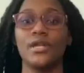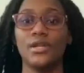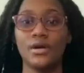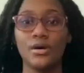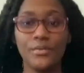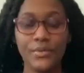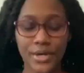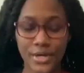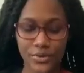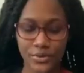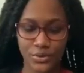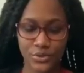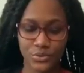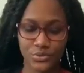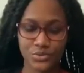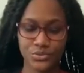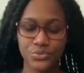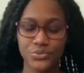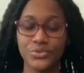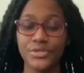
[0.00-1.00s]
now we're going
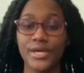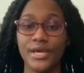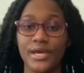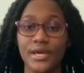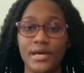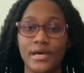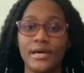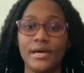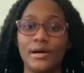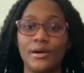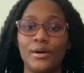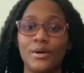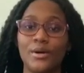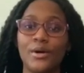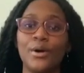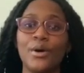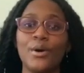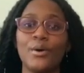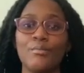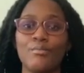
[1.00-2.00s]
to take a
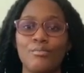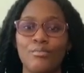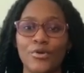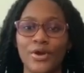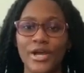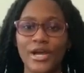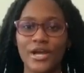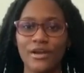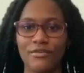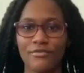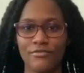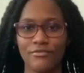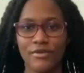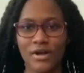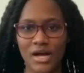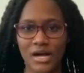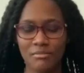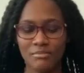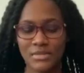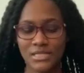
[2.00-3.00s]
break
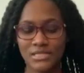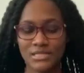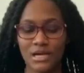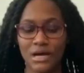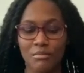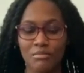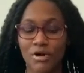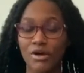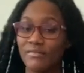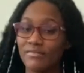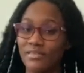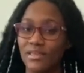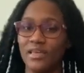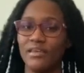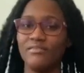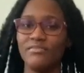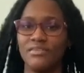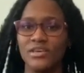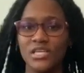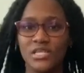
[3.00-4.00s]
from some of the
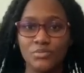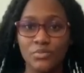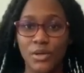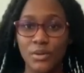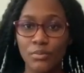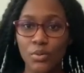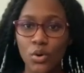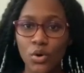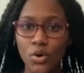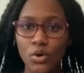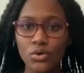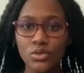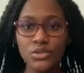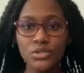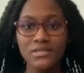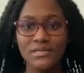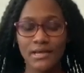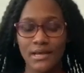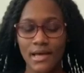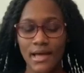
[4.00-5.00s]
Facebook
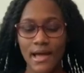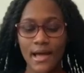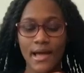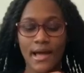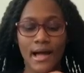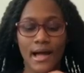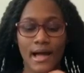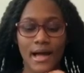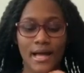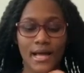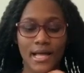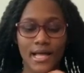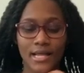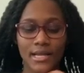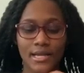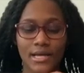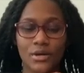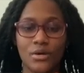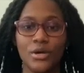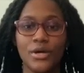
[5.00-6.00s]
posts and
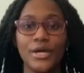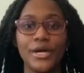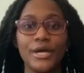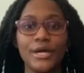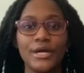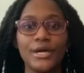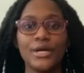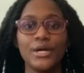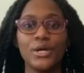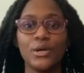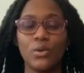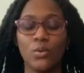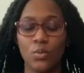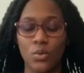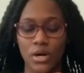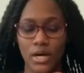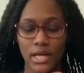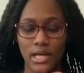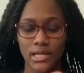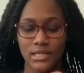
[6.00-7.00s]
hear
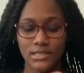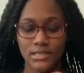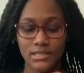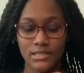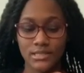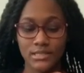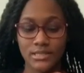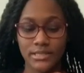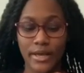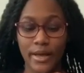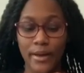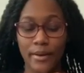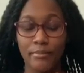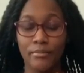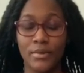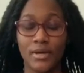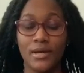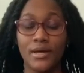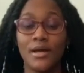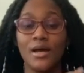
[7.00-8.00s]
what
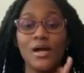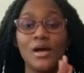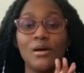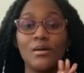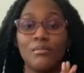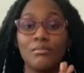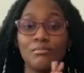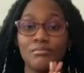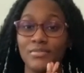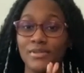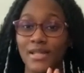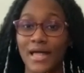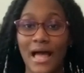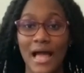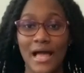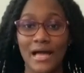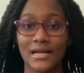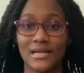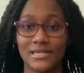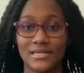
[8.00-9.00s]
some
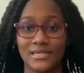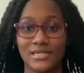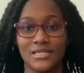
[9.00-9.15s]
black